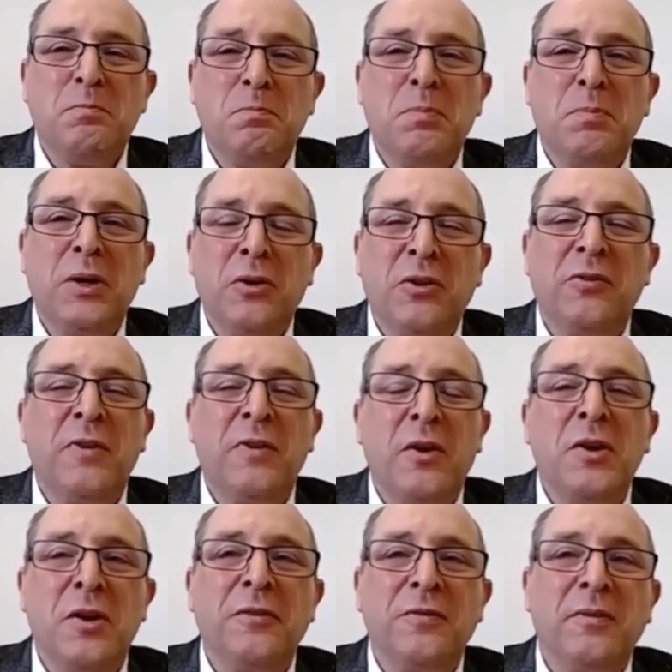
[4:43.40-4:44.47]
because
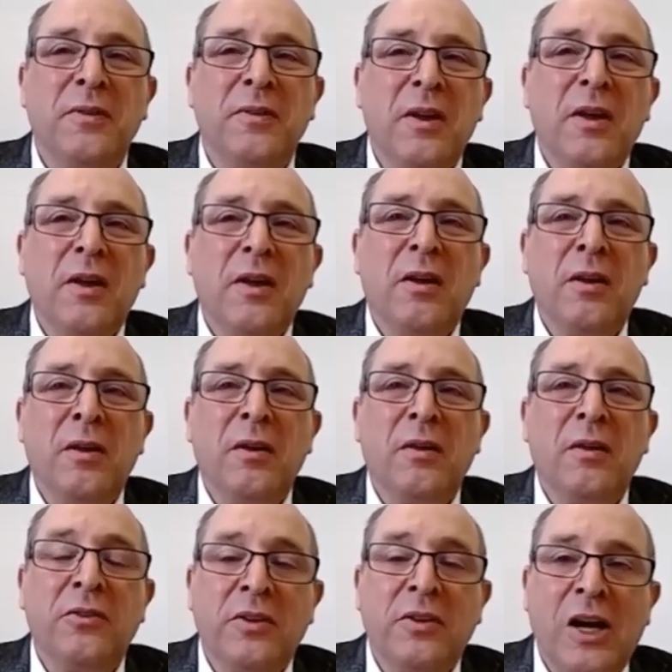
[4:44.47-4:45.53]
very often
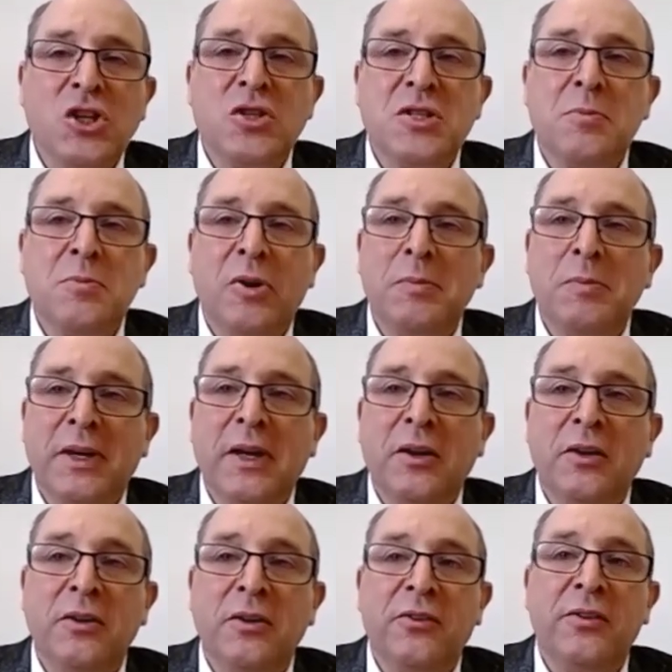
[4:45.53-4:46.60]
discussions about
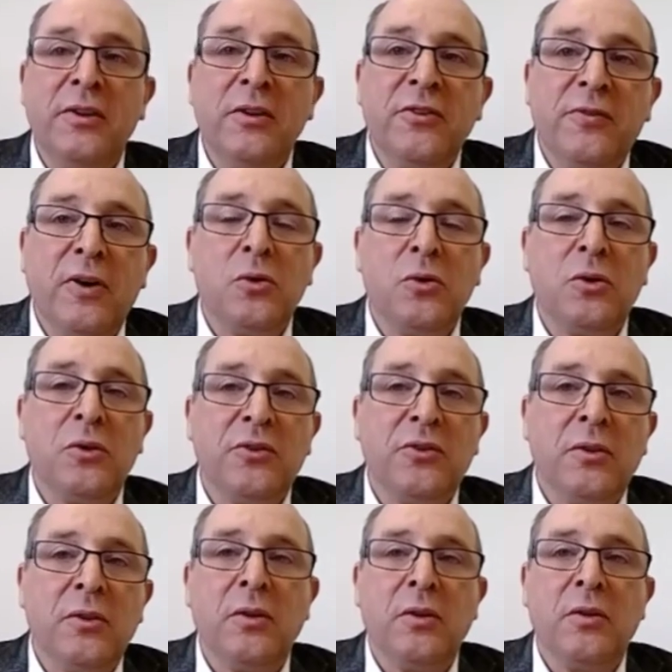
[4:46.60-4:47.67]
mechanical seals focus
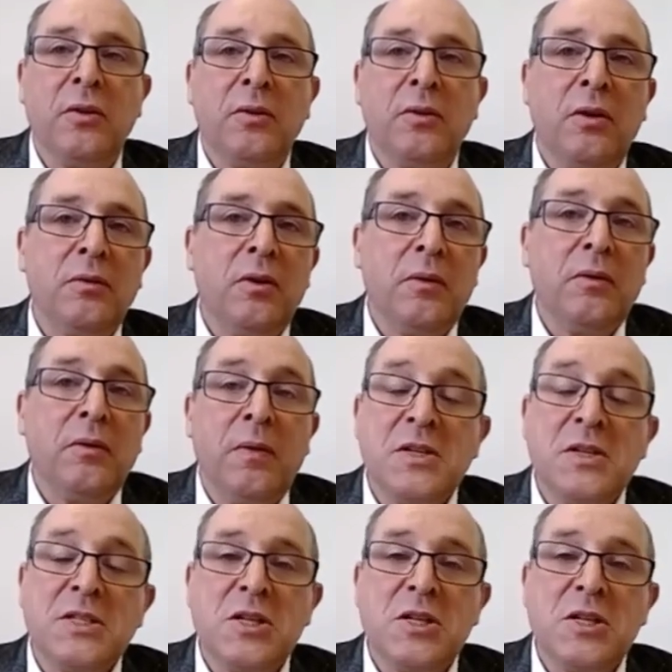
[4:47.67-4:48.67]
on this